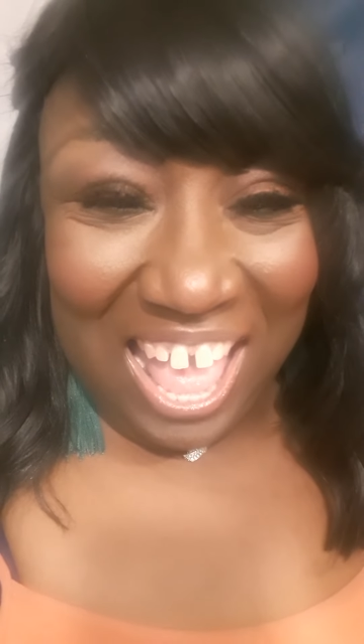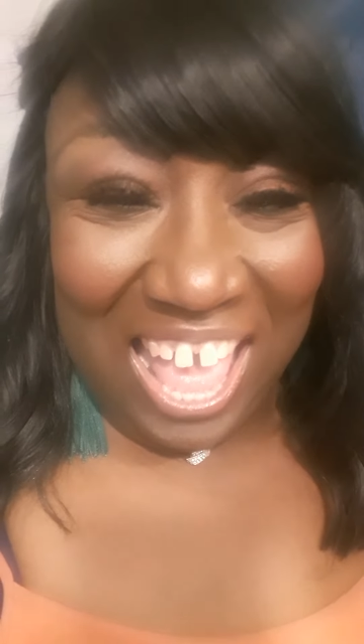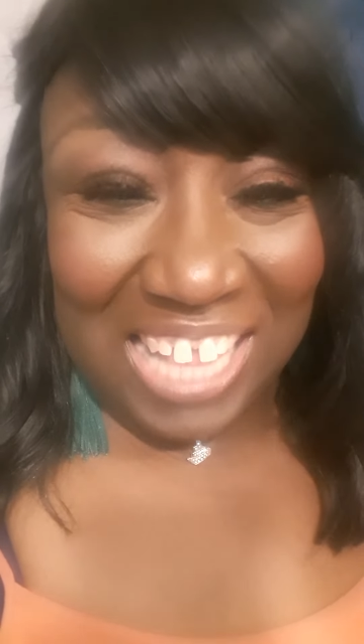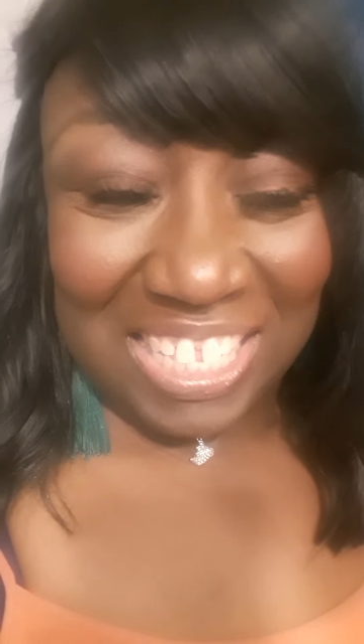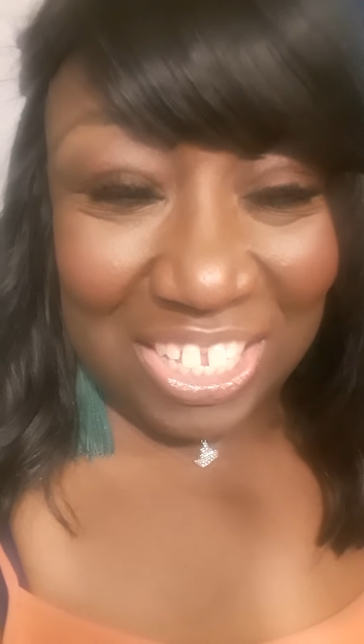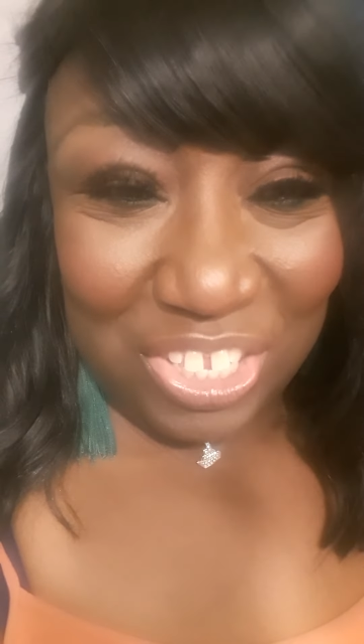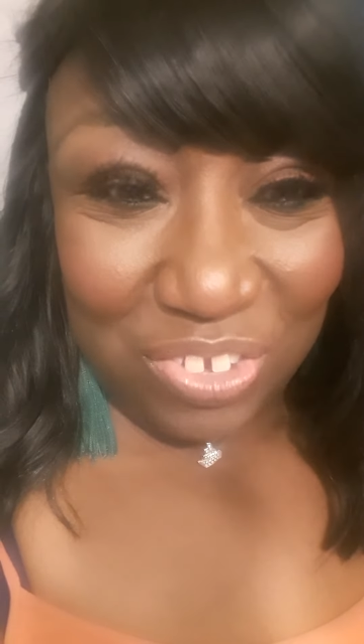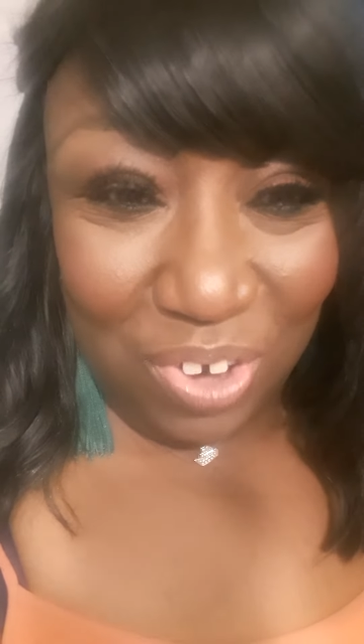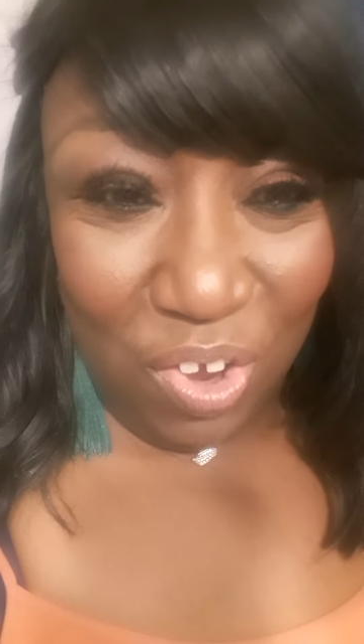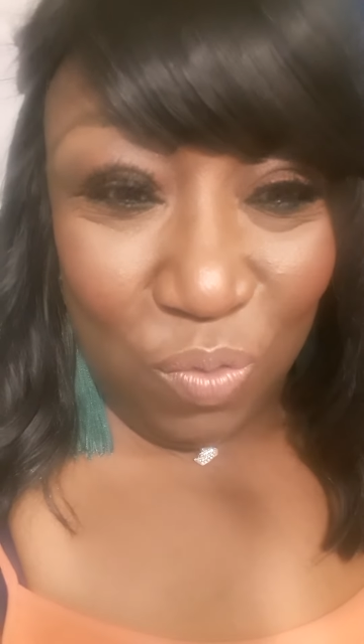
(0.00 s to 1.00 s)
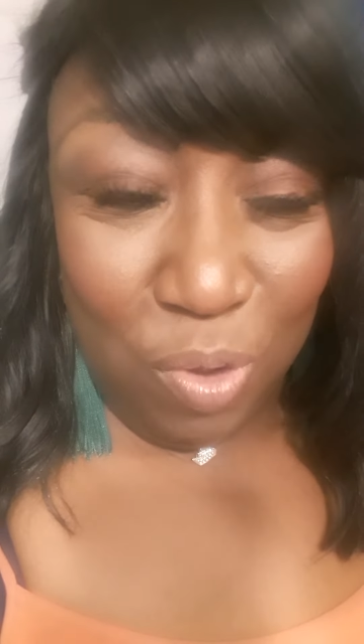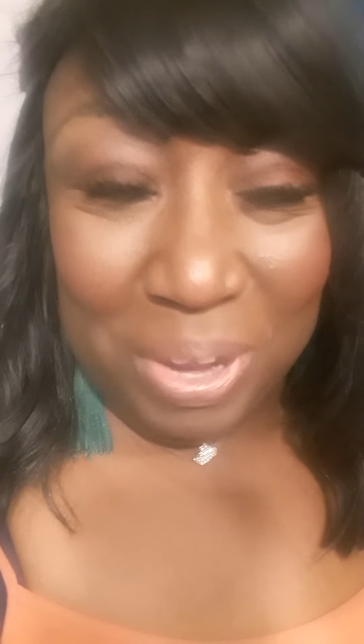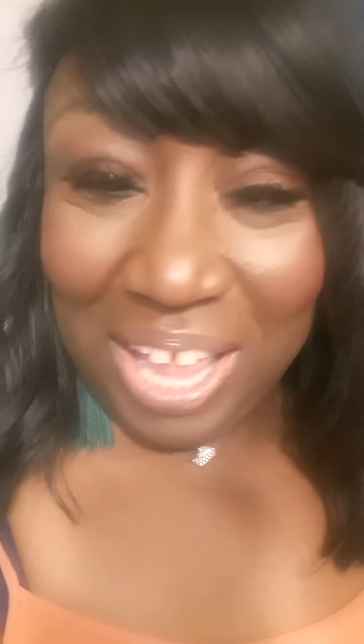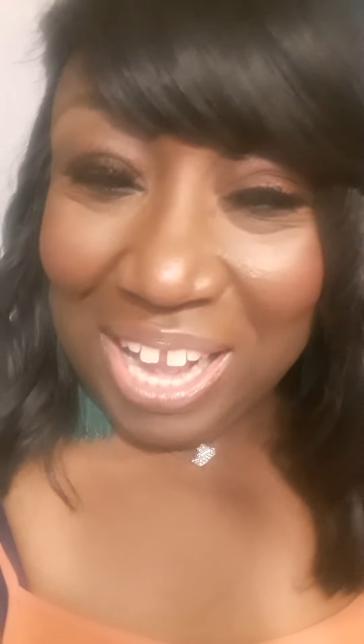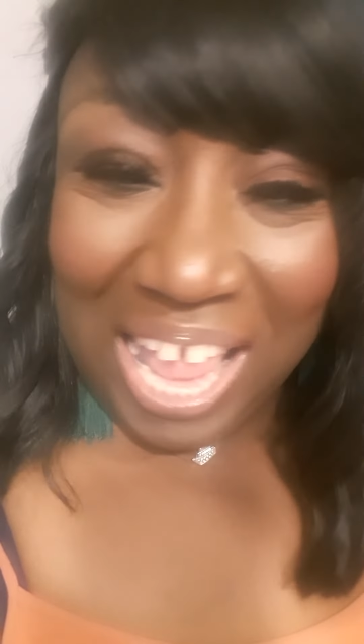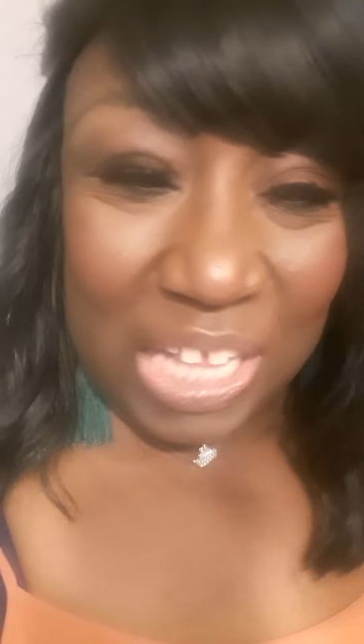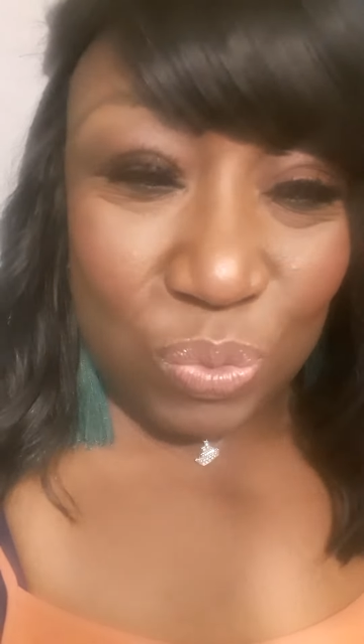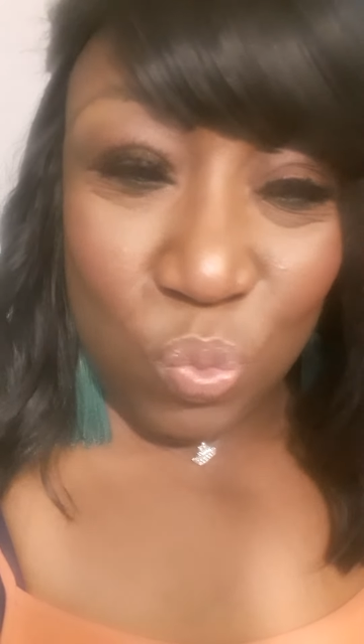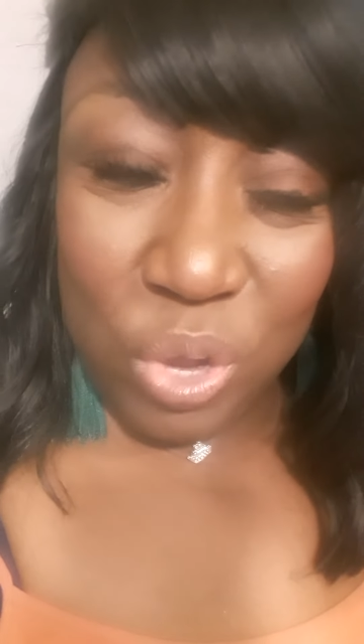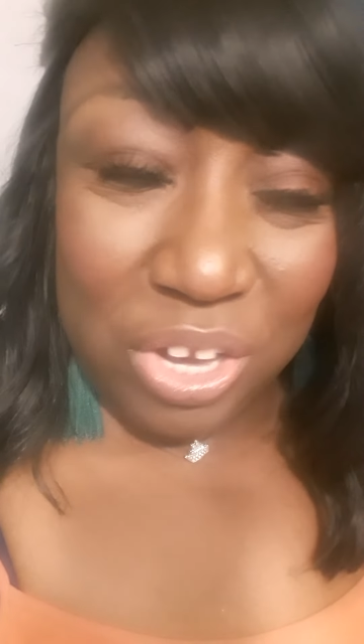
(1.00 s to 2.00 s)
as a strong woman and
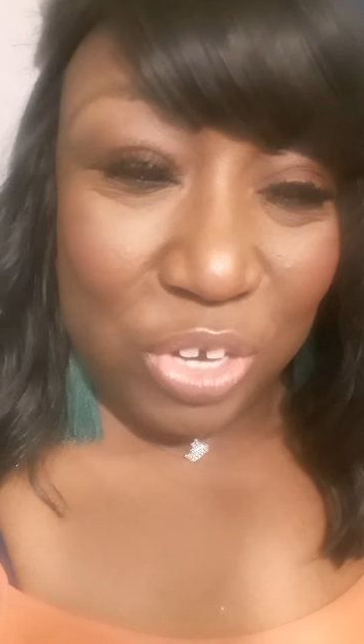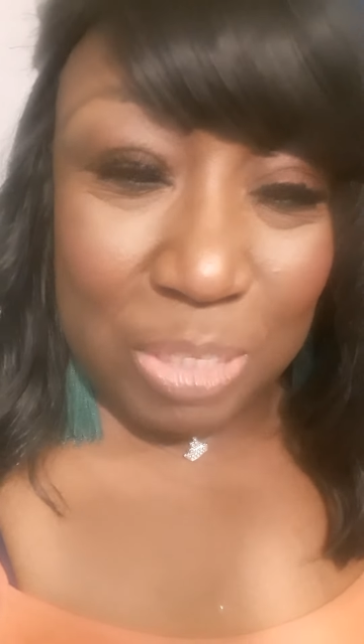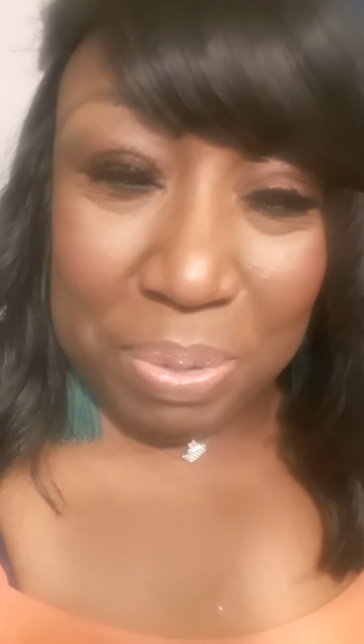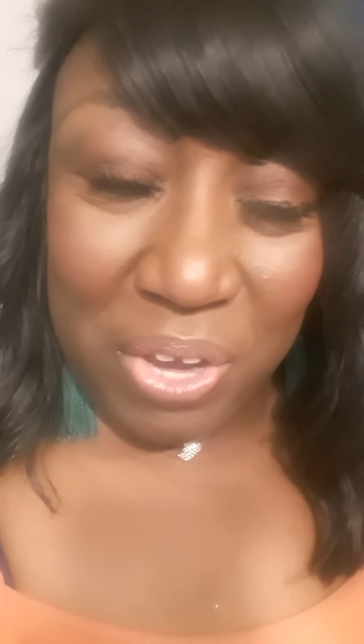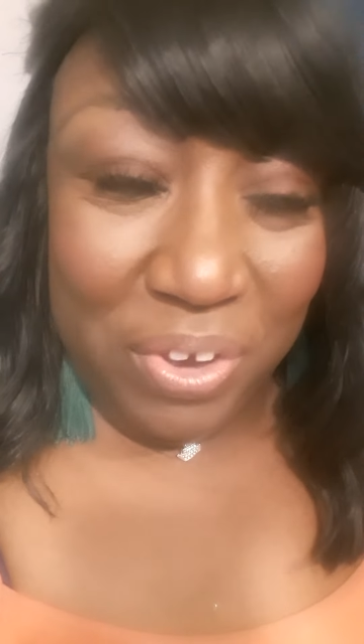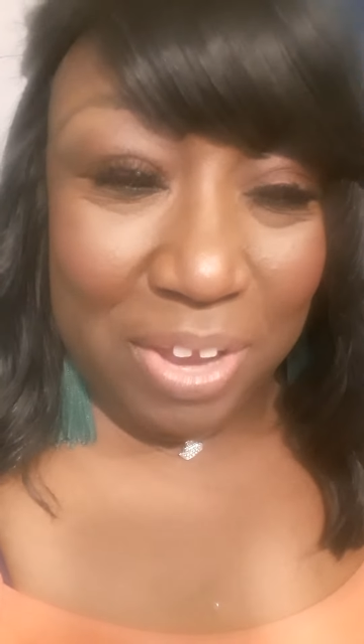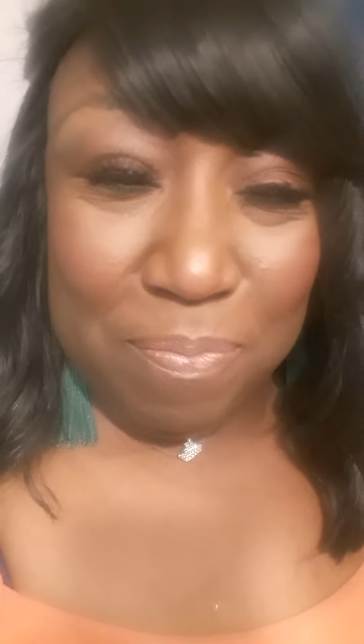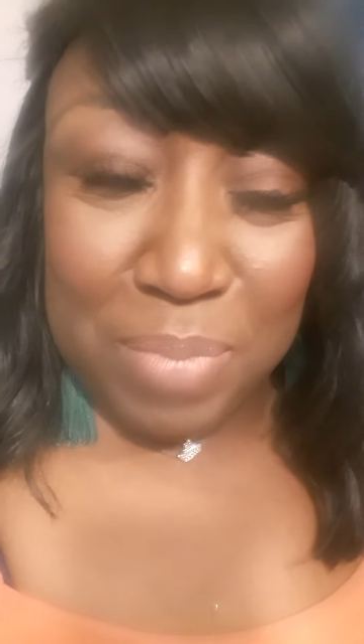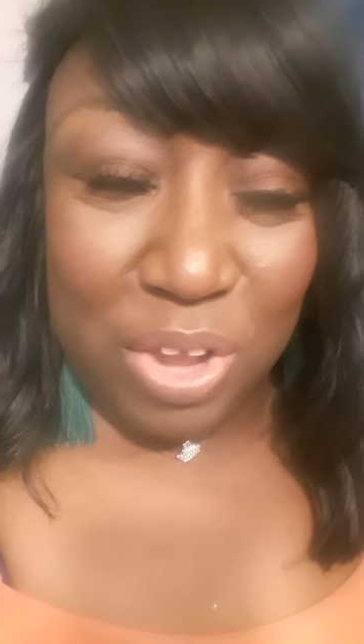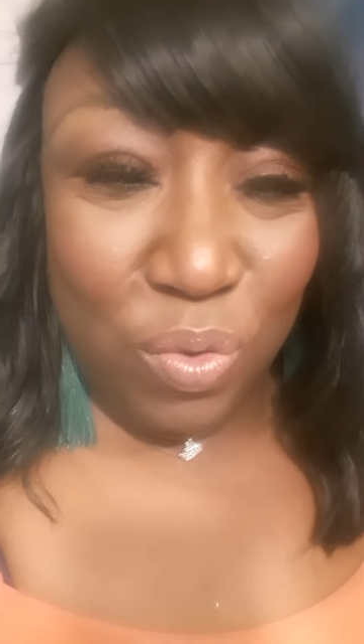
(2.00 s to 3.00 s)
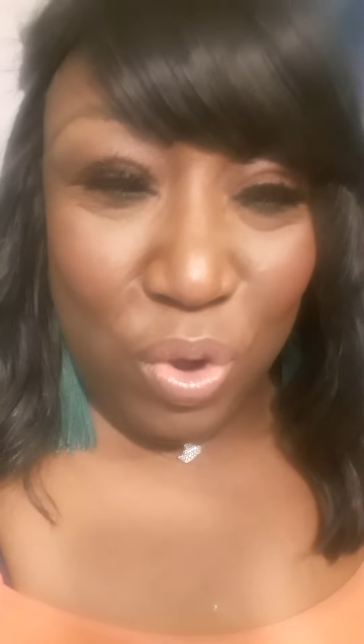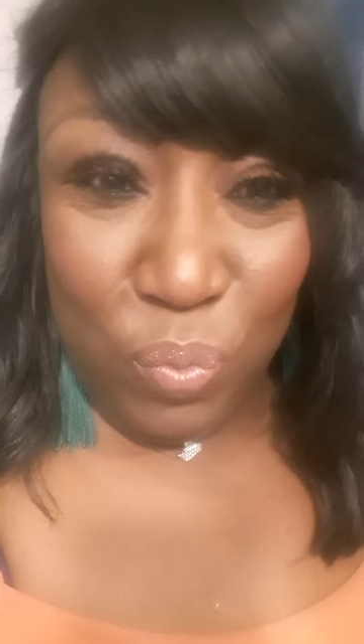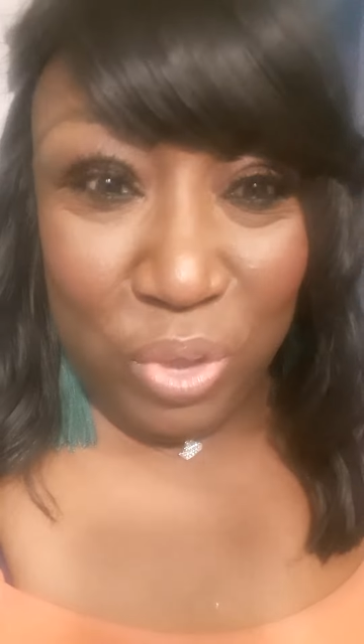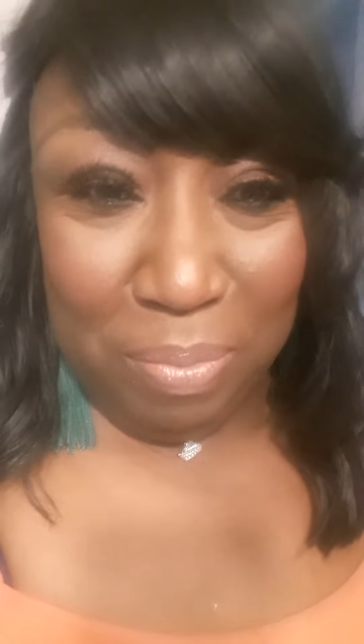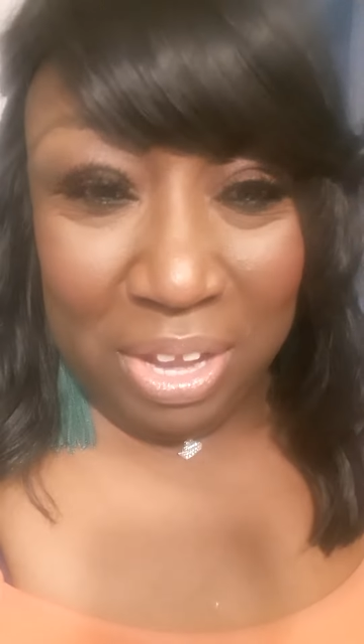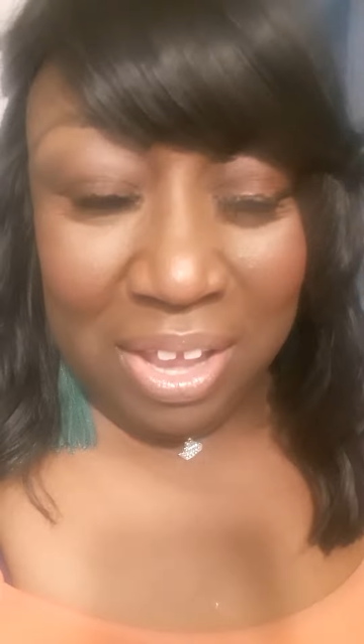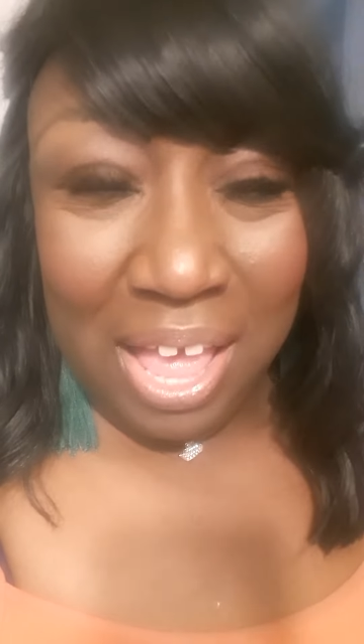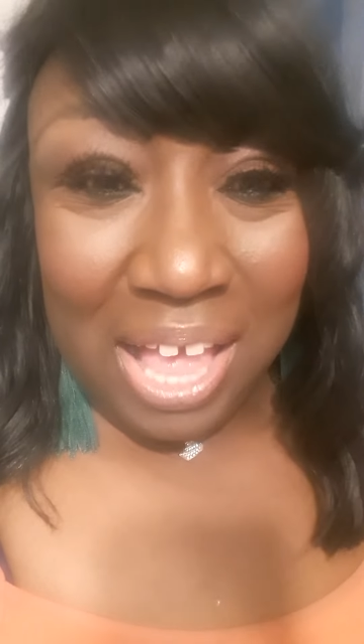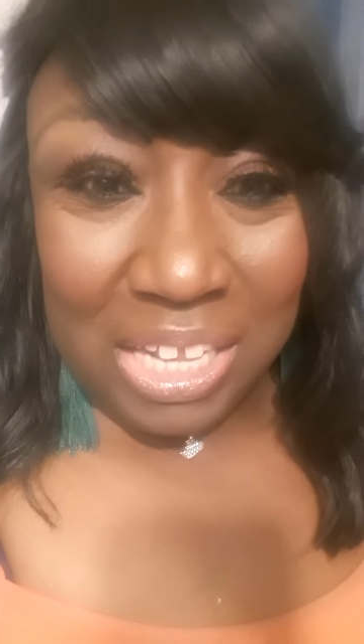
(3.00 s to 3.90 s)
as winners, period, men or women,